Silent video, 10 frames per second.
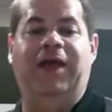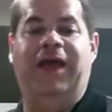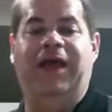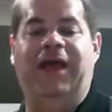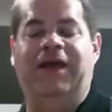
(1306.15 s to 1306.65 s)

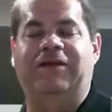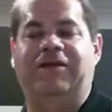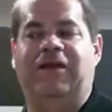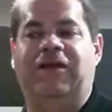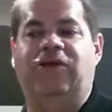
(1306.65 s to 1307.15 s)

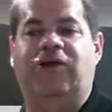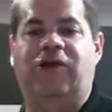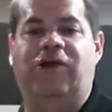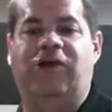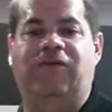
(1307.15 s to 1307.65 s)
and you
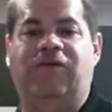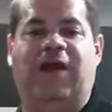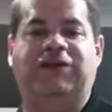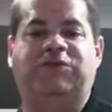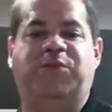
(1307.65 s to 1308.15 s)
don't own
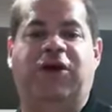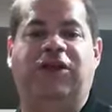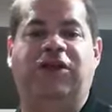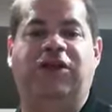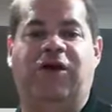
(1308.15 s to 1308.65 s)
Facebook,
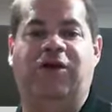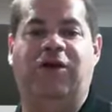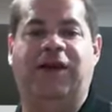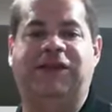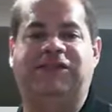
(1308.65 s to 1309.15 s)
you don't
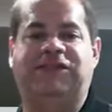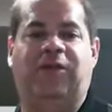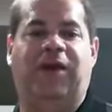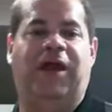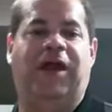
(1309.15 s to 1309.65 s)
own
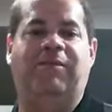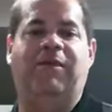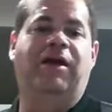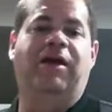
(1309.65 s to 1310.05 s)
Instagram,